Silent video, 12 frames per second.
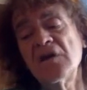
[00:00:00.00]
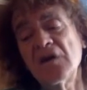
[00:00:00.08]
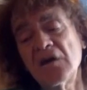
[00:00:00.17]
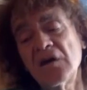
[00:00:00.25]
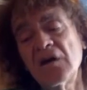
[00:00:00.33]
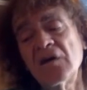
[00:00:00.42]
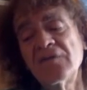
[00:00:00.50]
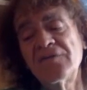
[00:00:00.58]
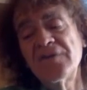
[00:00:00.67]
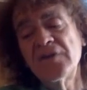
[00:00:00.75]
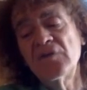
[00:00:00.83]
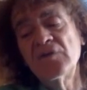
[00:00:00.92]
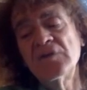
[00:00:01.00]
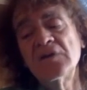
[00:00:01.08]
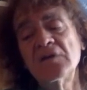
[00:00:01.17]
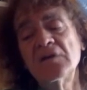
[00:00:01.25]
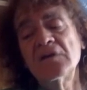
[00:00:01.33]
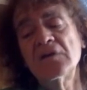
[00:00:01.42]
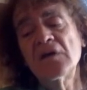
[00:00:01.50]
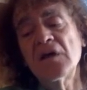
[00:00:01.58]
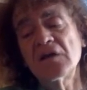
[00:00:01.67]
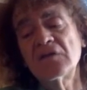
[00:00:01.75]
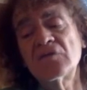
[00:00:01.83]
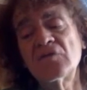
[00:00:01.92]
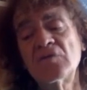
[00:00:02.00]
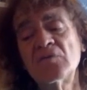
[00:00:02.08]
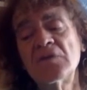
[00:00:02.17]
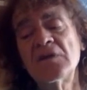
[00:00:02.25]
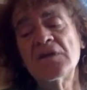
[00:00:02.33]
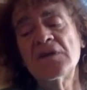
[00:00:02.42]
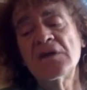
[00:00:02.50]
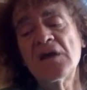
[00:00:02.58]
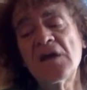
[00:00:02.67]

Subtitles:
are very extremely